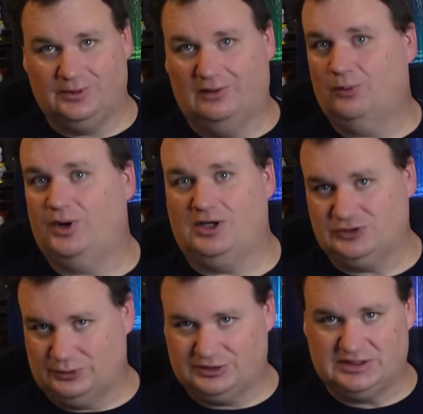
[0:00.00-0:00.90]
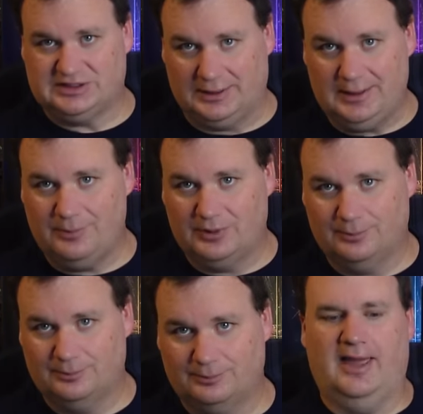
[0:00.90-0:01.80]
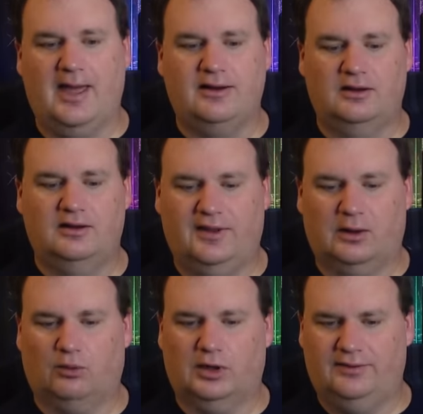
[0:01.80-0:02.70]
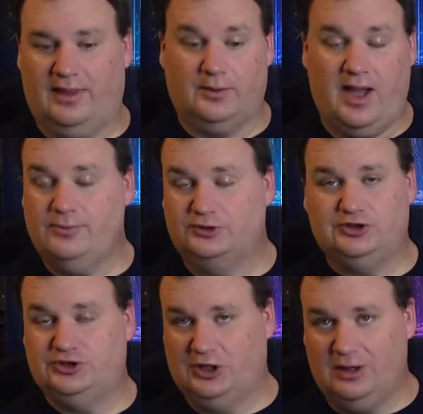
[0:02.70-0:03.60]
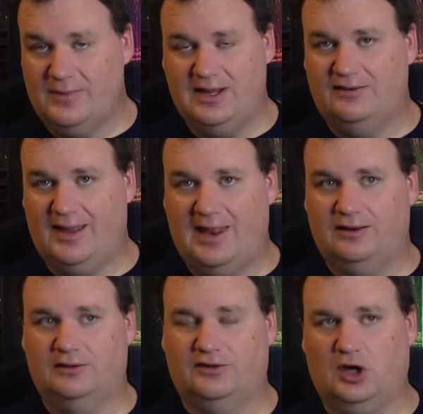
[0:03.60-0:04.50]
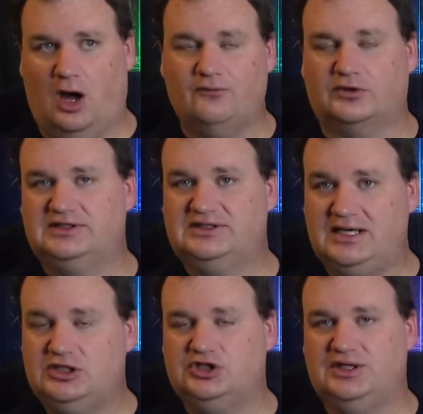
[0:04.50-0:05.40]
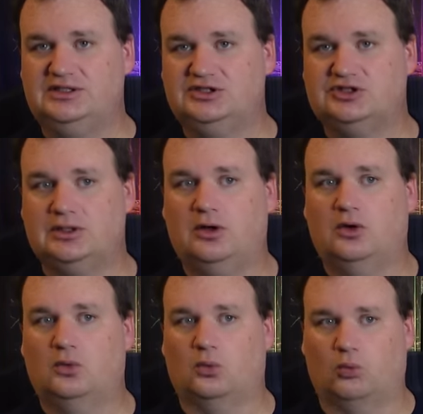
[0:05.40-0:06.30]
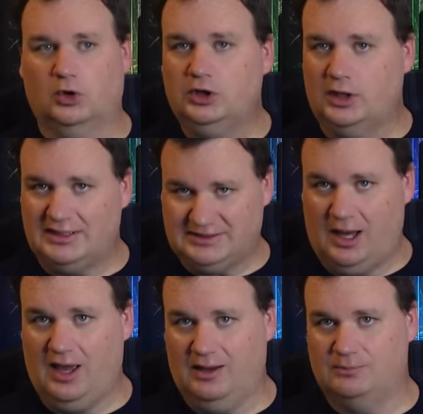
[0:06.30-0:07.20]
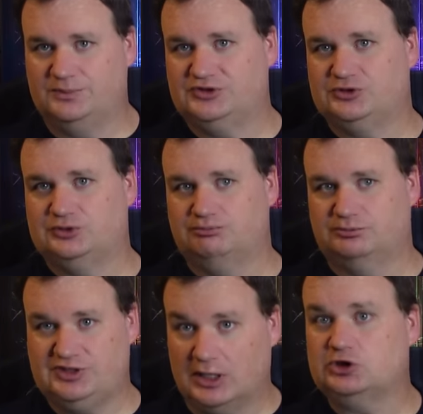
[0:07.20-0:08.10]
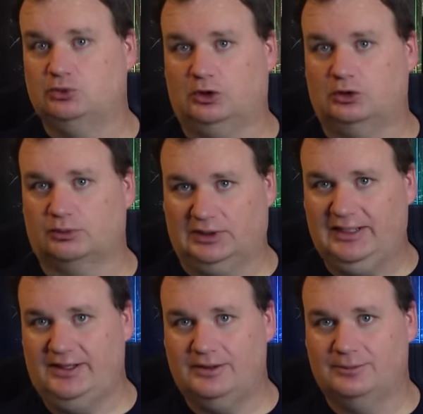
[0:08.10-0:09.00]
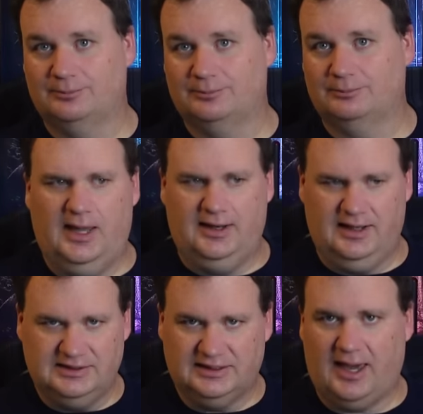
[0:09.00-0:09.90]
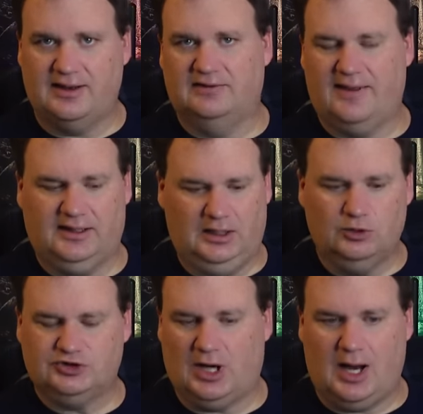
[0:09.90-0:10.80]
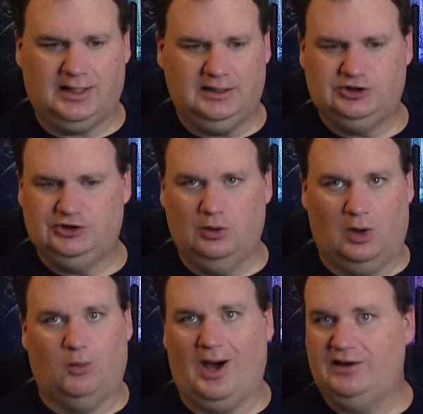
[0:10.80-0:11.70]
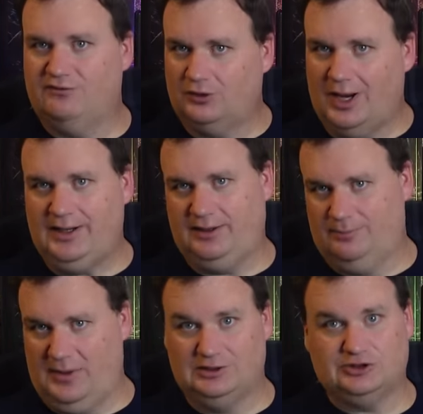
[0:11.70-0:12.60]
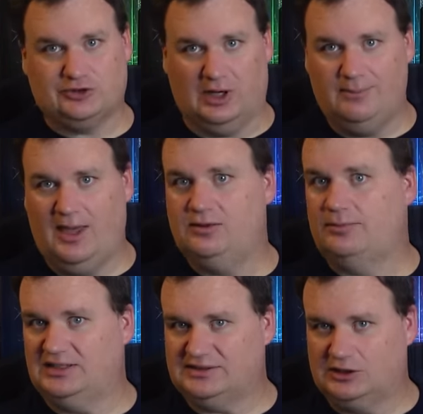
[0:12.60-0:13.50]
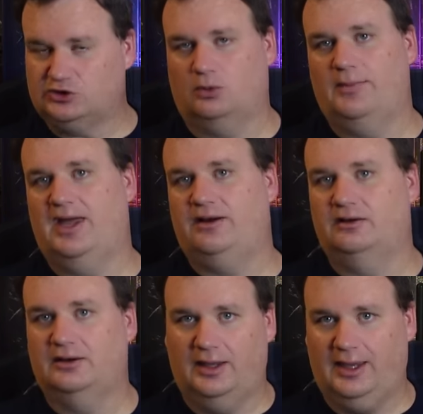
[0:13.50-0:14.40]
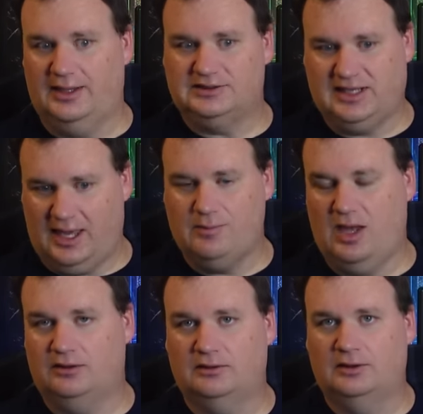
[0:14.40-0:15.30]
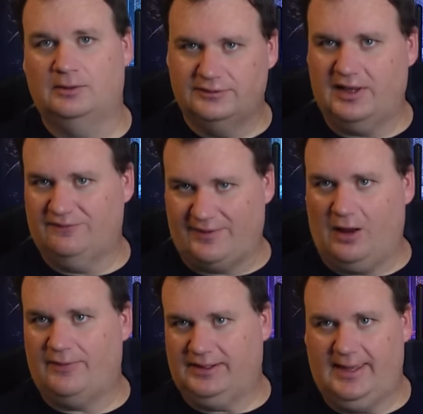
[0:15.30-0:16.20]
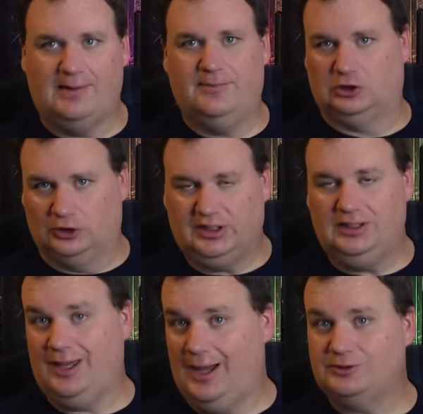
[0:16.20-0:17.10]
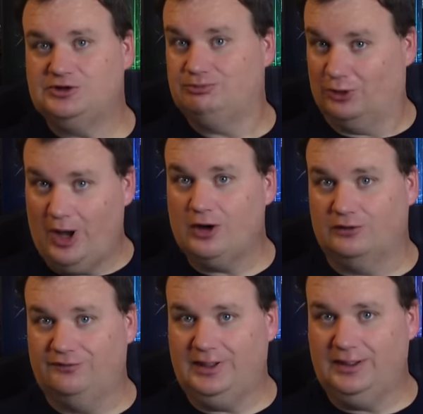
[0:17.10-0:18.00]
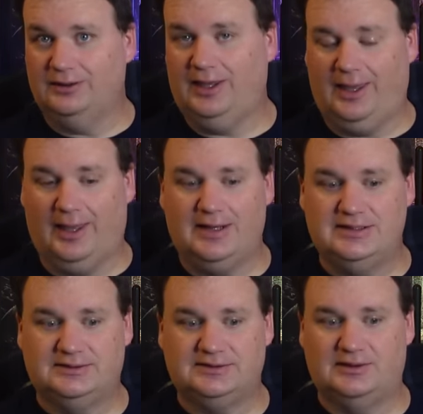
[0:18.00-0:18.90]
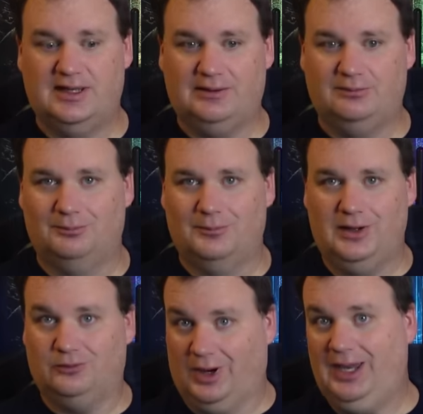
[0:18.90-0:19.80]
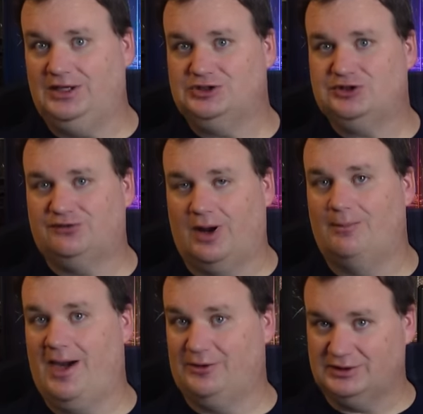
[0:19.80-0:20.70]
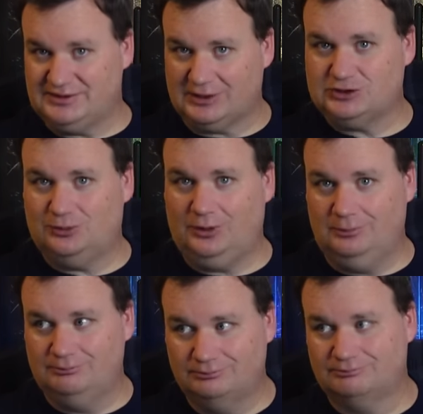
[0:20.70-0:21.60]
when everyone else was asleep. And they were, they were able to determine that the conversations were at times sexual related. It indicated that he was talking to a wide variety of men, straight men, bisexual men, and gay men. They found that he had been looking at pornography, and it, it ranged from heterosexual